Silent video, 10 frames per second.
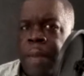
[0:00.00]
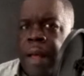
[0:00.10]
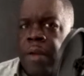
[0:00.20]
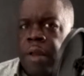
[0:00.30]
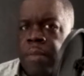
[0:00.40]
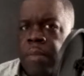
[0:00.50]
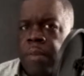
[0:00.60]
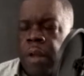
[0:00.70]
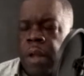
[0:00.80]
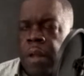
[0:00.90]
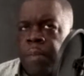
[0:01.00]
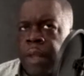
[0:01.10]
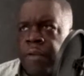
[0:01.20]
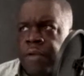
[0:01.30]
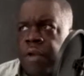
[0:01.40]
about him
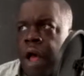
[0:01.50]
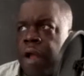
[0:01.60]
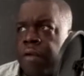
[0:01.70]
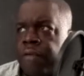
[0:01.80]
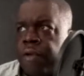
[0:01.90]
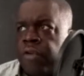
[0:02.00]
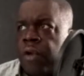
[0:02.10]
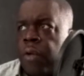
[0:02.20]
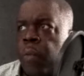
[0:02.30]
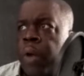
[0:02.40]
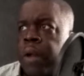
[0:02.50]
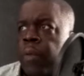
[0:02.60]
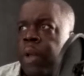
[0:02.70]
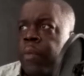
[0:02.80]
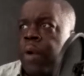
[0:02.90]
being a photographer. So what
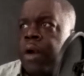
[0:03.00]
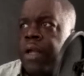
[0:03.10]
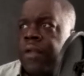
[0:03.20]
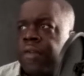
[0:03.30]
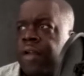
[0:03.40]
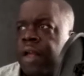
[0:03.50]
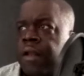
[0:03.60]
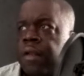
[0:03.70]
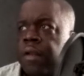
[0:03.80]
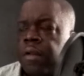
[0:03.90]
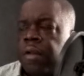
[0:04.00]
what were his ten